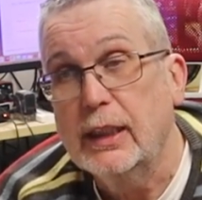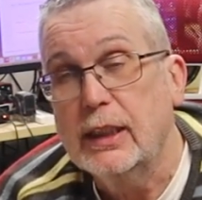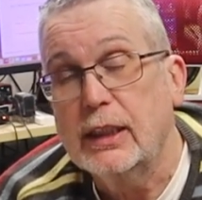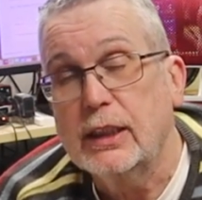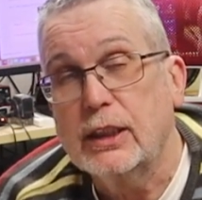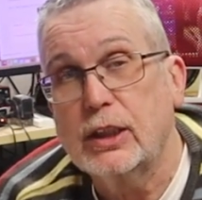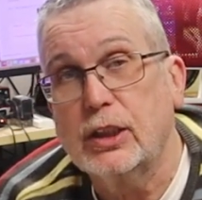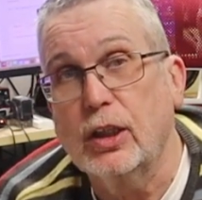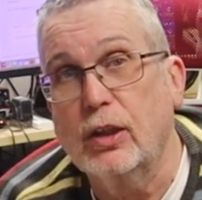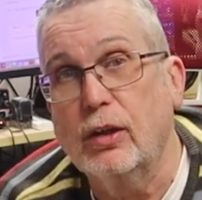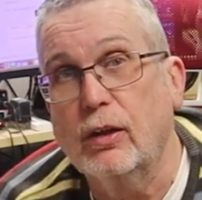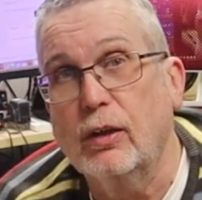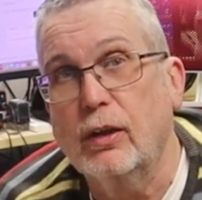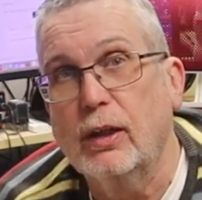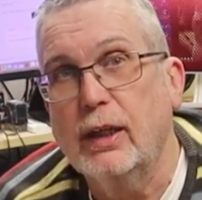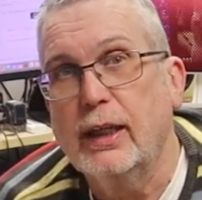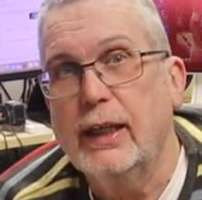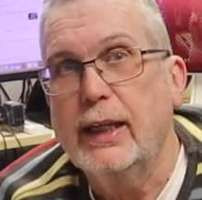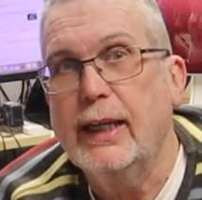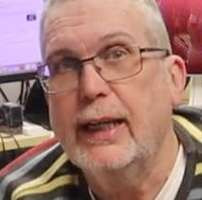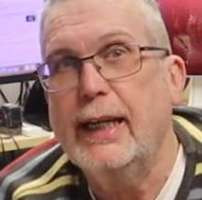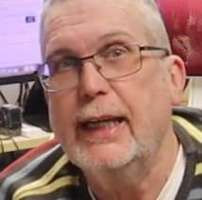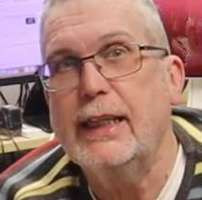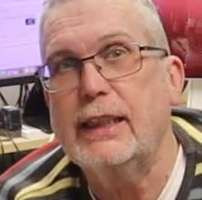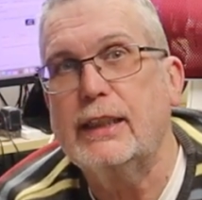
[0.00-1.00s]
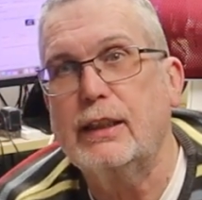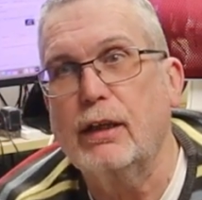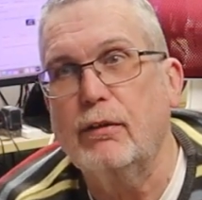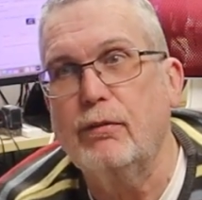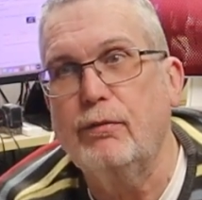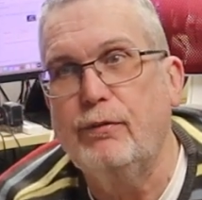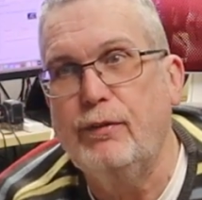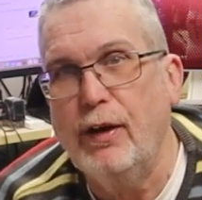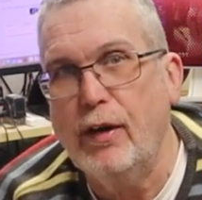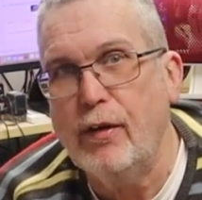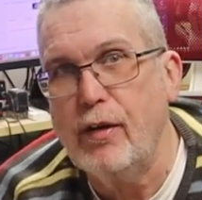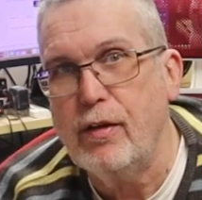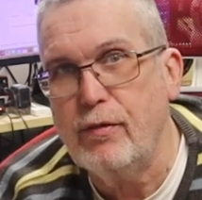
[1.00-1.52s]
So it's a
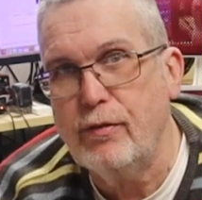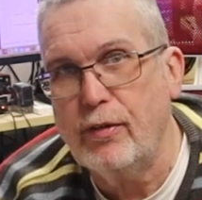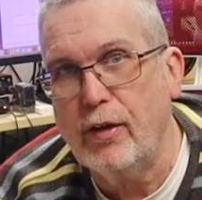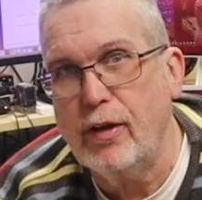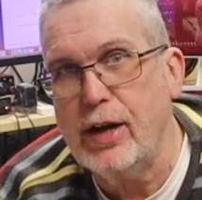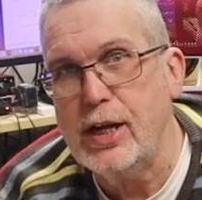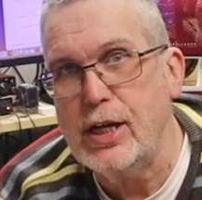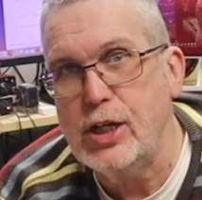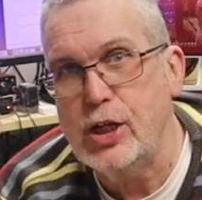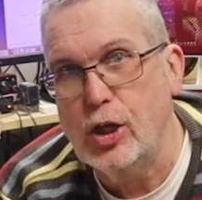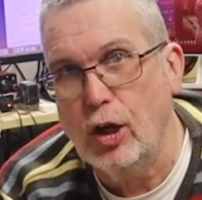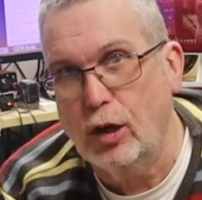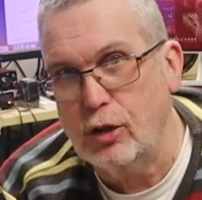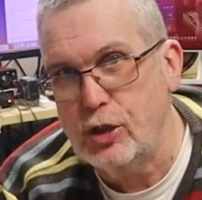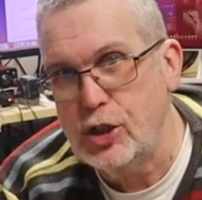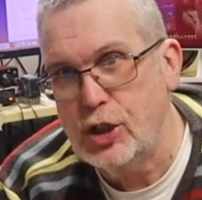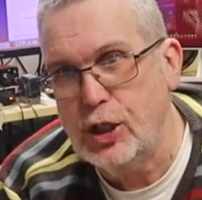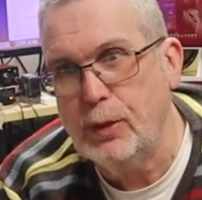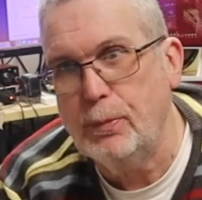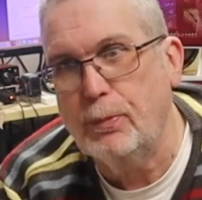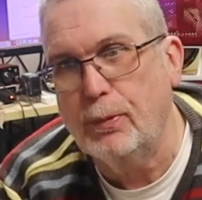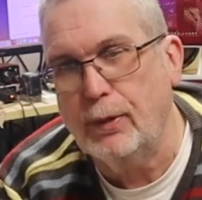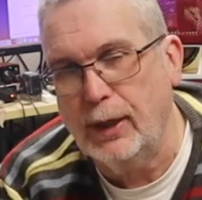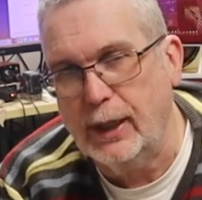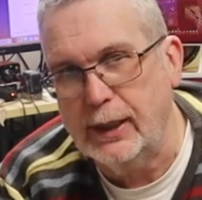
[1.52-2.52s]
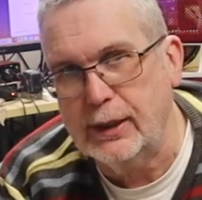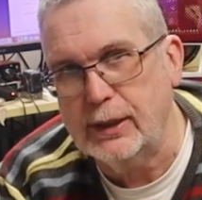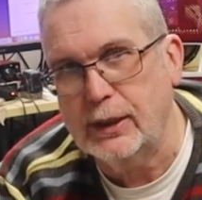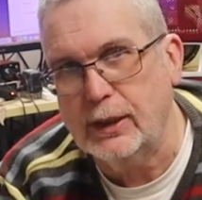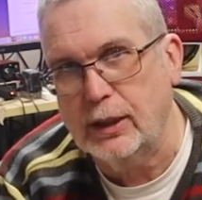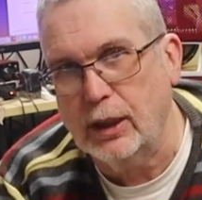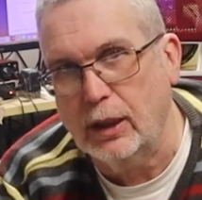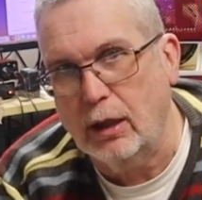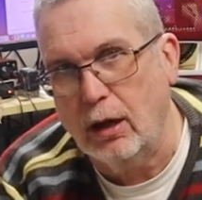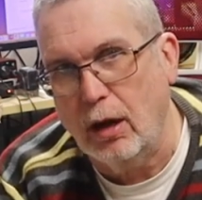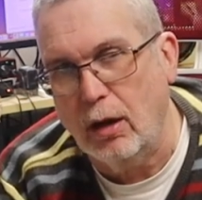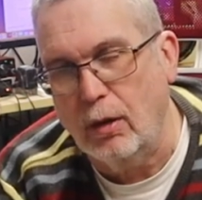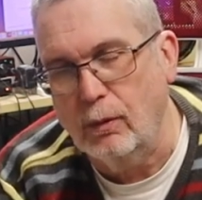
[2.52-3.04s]
very, very dodgy place
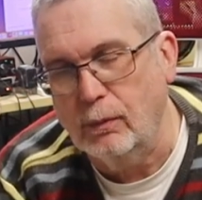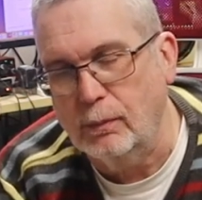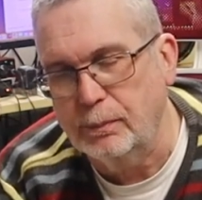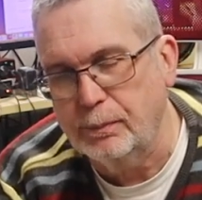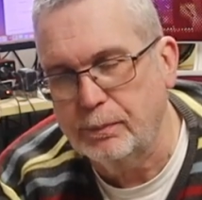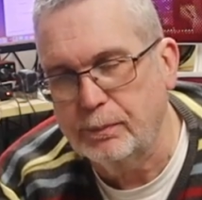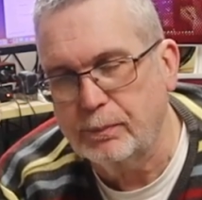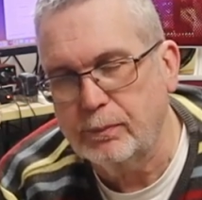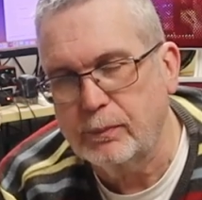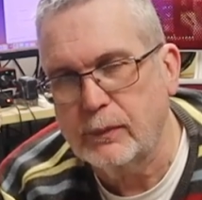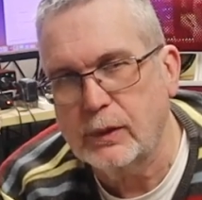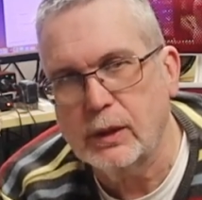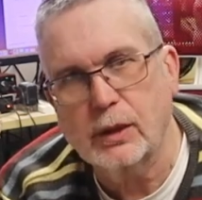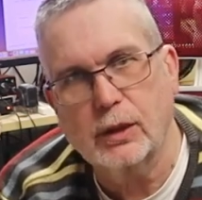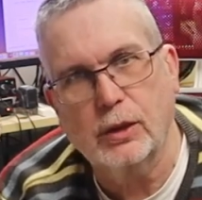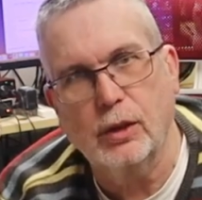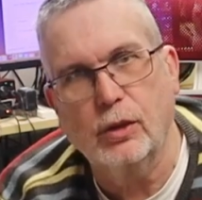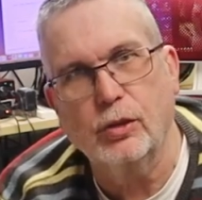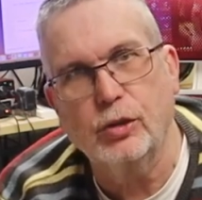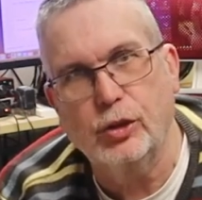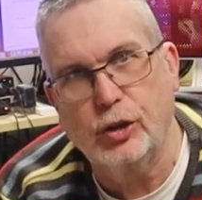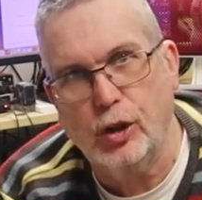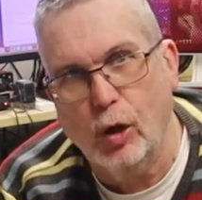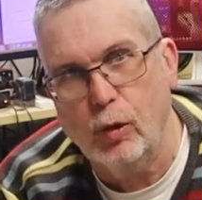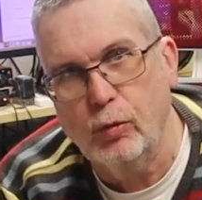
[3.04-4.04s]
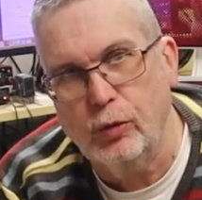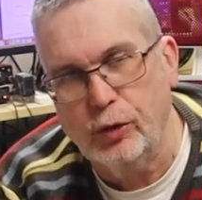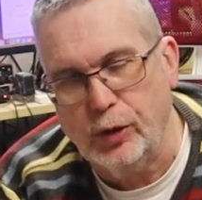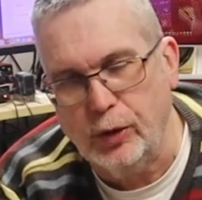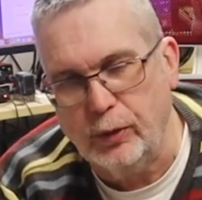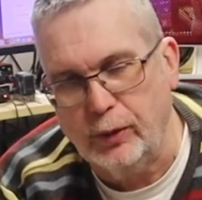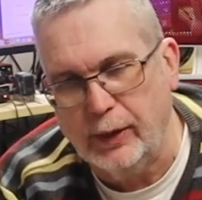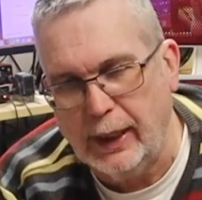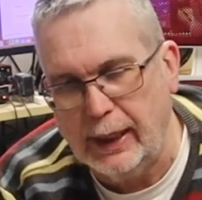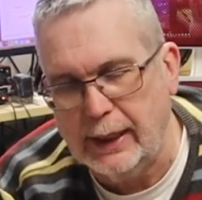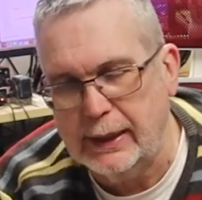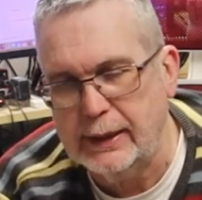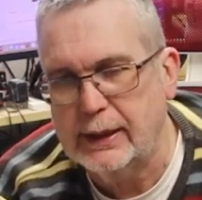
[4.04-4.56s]
to go. So don't do
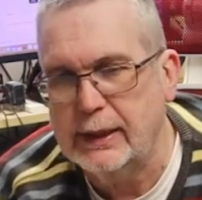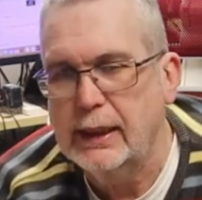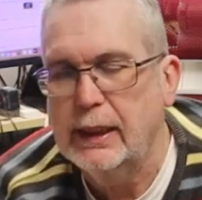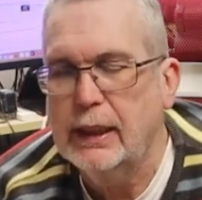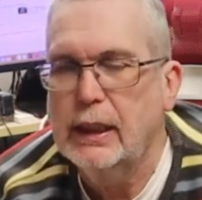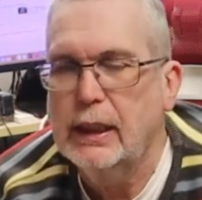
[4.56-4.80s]
that.